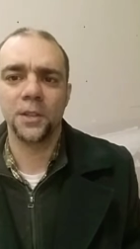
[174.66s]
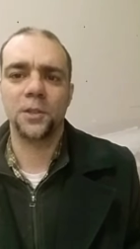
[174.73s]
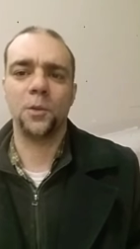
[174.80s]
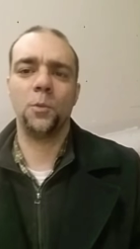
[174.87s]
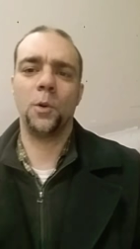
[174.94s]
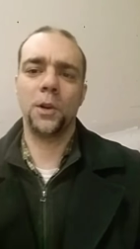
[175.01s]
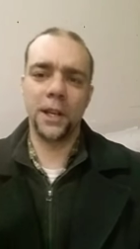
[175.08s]

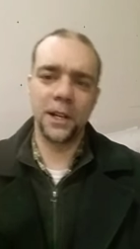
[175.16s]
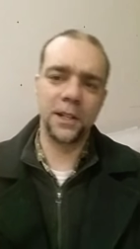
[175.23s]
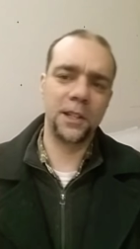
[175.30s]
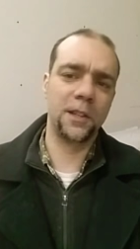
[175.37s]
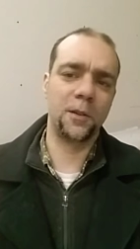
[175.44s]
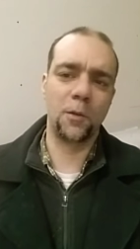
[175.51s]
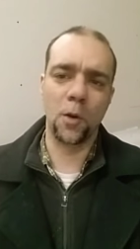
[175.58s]
So we'll get
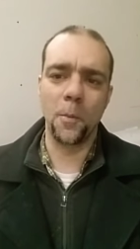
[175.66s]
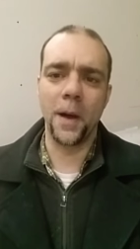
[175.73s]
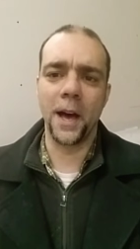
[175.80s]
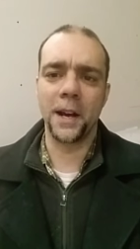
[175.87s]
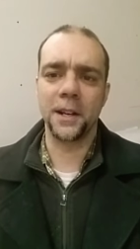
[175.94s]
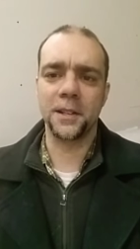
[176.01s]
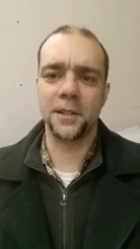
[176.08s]
into the
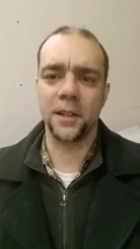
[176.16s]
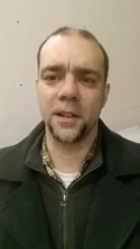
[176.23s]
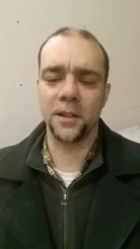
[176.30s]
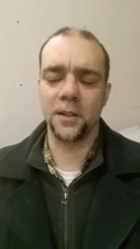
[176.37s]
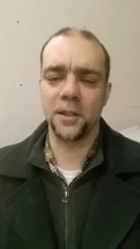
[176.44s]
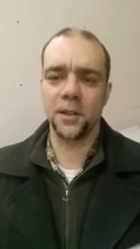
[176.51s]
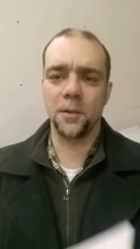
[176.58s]
chromatics
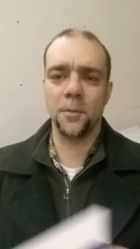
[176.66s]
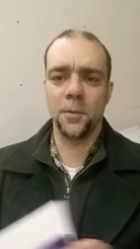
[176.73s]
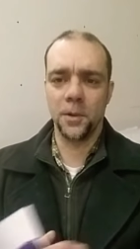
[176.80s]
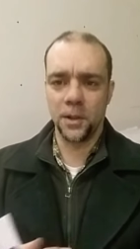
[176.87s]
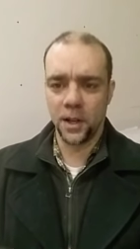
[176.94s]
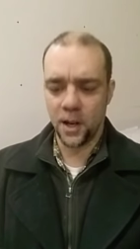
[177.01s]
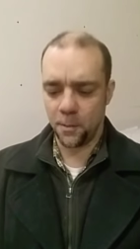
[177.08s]
later. There are
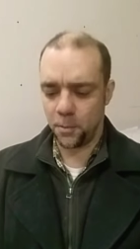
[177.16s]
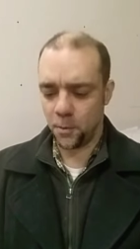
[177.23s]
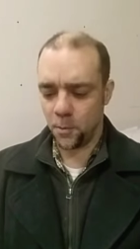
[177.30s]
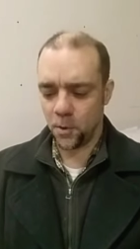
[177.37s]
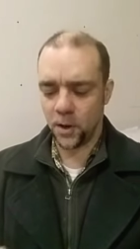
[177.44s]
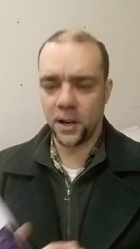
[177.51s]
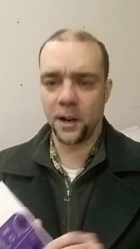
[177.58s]
a couple
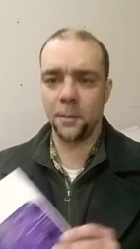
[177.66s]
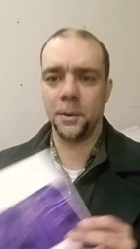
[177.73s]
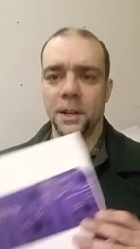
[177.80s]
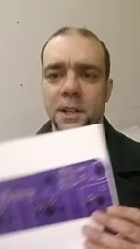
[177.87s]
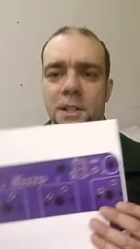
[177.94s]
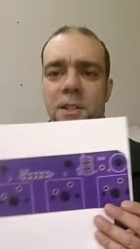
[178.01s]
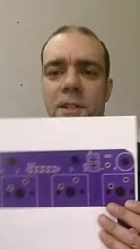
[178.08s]
more
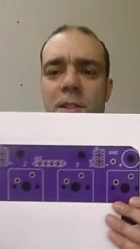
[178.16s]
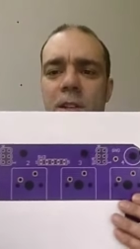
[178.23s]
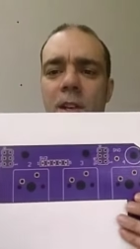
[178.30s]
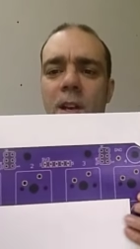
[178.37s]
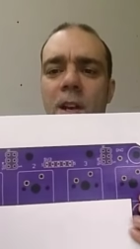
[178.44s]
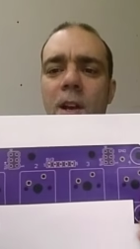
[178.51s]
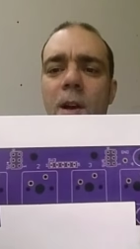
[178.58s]
combinations.
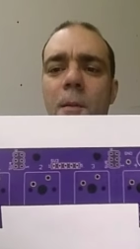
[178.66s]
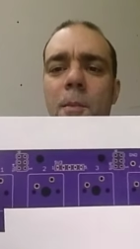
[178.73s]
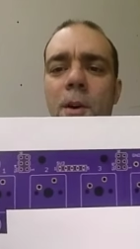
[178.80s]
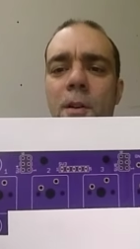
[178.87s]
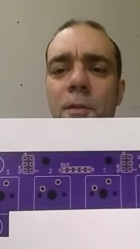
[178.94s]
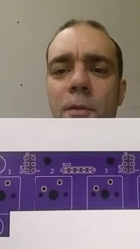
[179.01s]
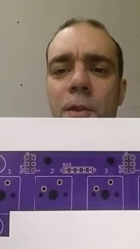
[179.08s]

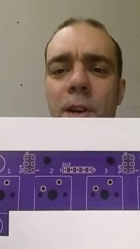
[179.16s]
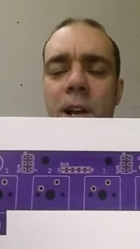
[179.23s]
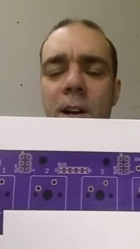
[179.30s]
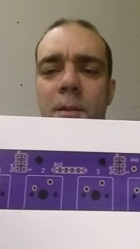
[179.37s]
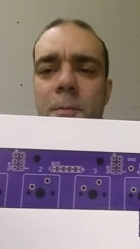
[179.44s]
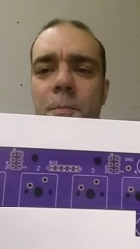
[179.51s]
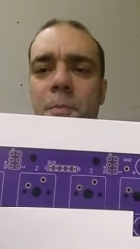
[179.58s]
But for
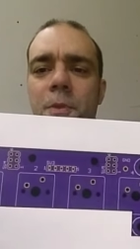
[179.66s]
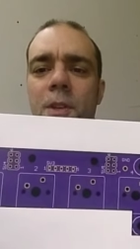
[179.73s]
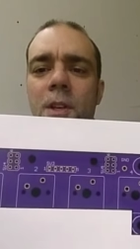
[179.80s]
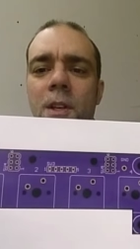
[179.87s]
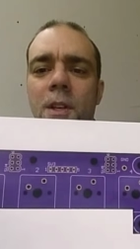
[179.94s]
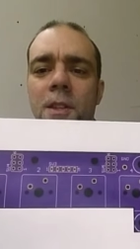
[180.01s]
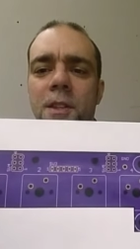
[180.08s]
now,
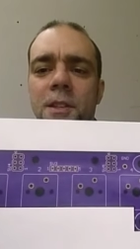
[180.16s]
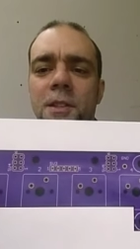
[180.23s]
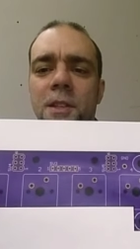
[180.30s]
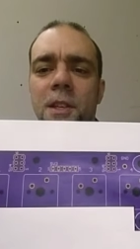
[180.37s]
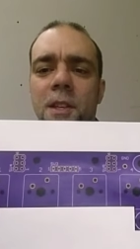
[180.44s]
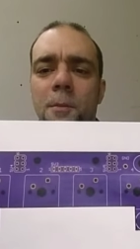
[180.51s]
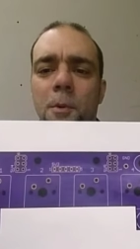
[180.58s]

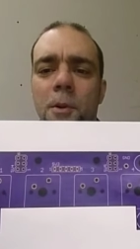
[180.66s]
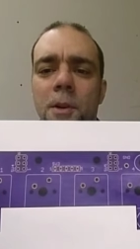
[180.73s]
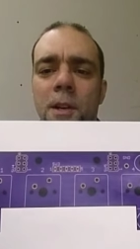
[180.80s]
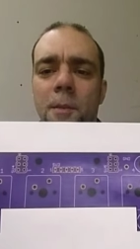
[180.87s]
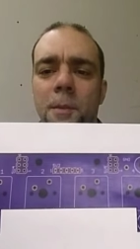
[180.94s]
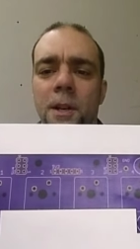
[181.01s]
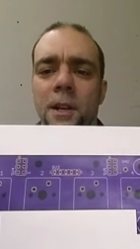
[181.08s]
this
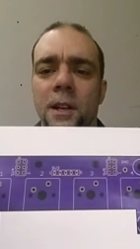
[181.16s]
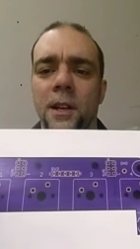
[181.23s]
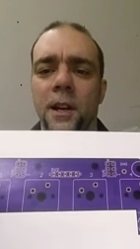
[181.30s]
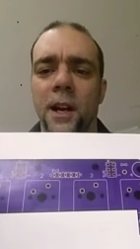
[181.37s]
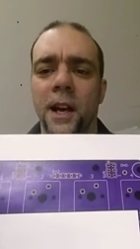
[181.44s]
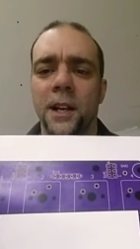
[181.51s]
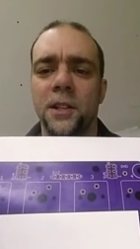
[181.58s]
keyboard, I'm gonna,
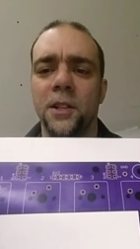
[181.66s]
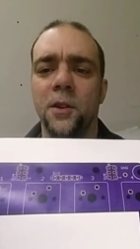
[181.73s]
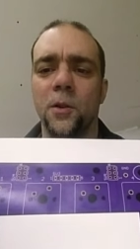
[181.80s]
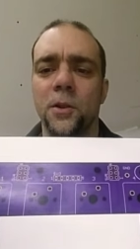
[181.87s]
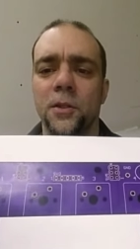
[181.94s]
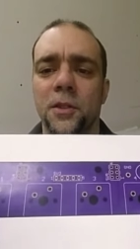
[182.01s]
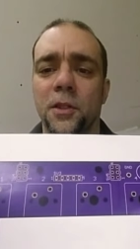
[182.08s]
I actually
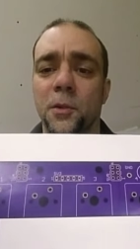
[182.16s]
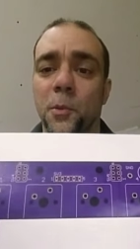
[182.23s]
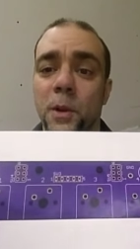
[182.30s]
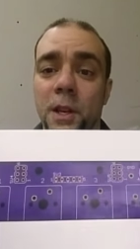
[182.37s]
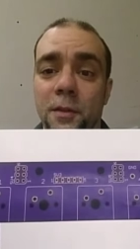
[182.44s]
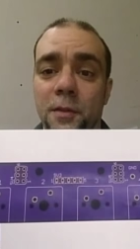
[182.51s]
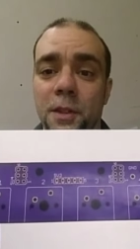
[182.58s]
ordered
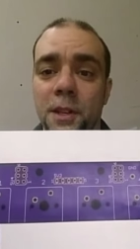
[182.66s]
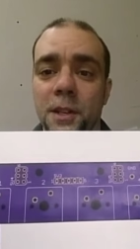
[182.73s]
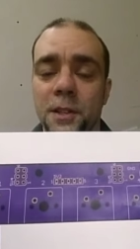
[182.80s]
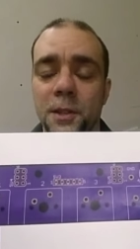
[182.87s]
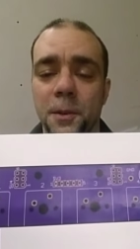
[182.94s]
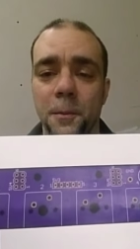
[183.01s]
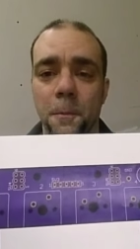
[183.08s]
three of
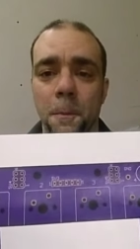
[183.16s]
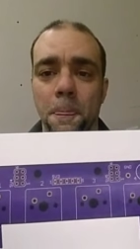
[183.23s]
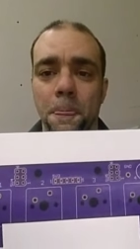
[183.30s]
these